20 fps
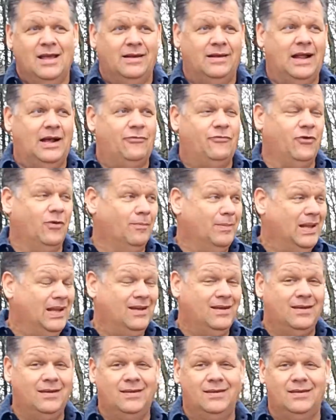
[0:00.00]
Now for
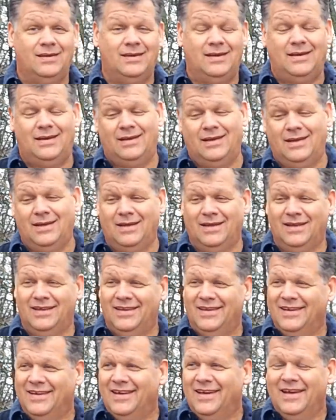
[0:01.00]
me,
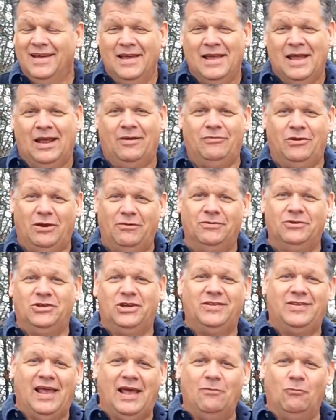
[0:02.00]
have you ever
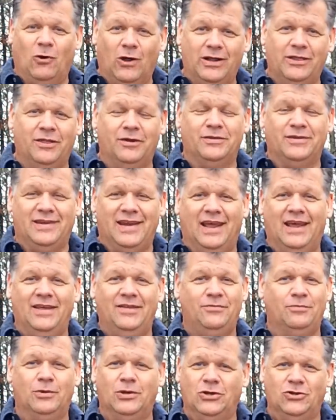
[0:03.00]
just had one of those
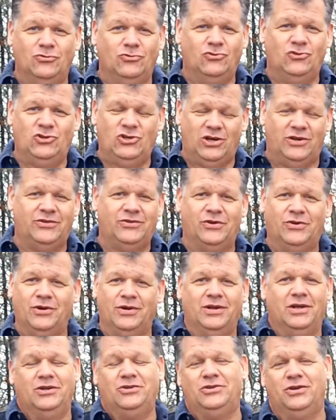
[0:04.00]
days when you just
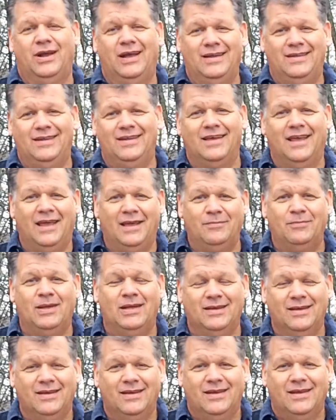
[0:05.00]
couldn't get your head in the game?
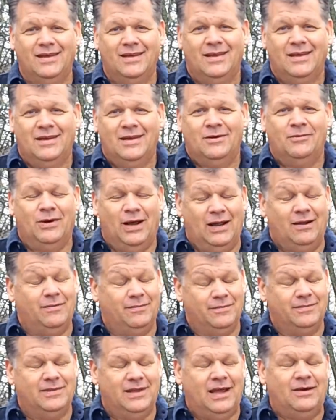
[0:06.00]
Well,
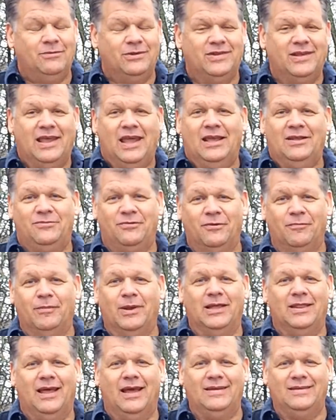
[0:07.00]
that was the case for
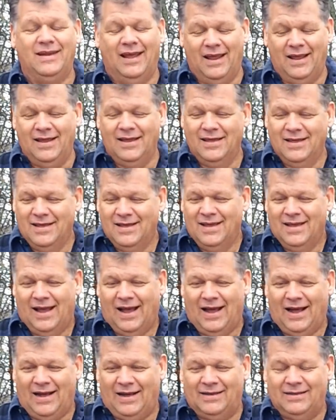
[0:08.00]
me that day.
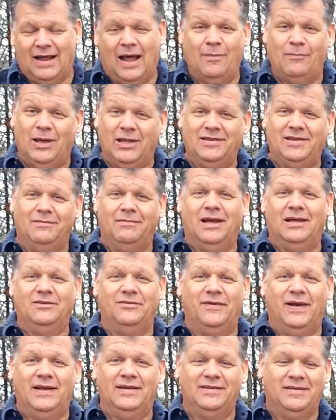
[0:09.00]
I made some nice
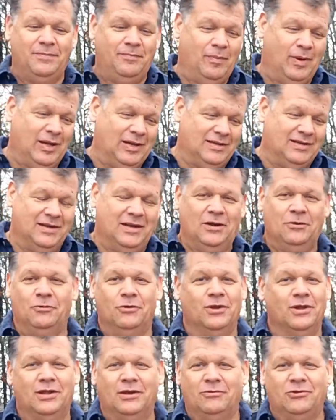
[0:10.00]
finds, but it
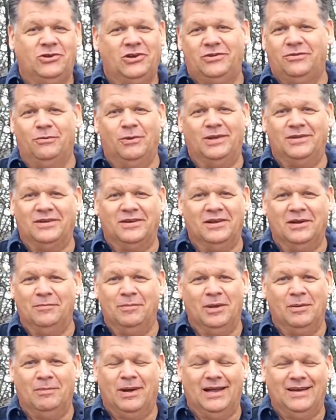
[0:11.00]
really just wasn't going to
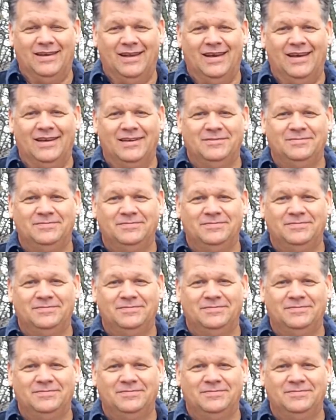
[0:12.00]
be my day.